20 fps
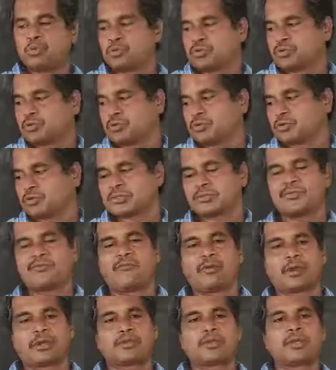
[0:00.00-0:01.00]
put those
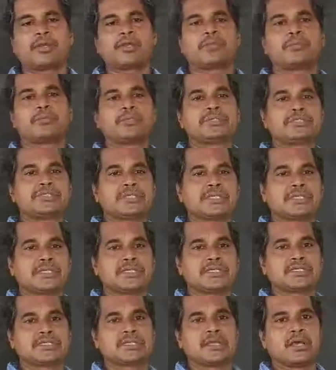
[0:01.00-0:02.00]
watermelon
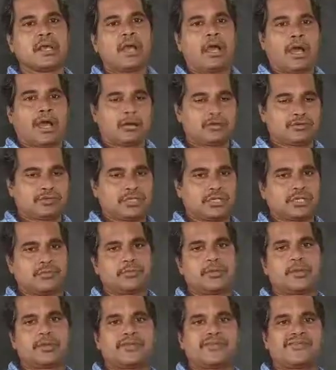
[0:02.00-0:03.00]
pieces outside
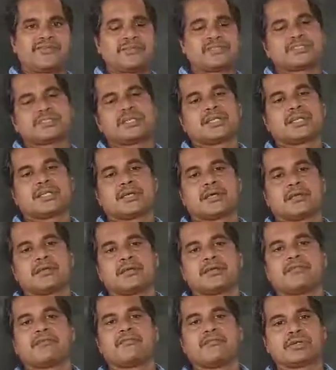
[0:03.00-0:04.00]
of the
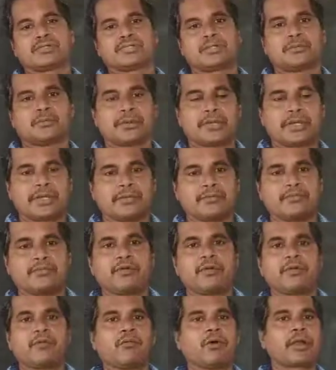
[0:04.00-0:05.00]
refrigerator for some time,
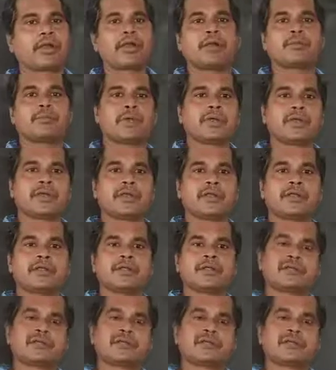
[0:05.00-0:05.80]
what happened?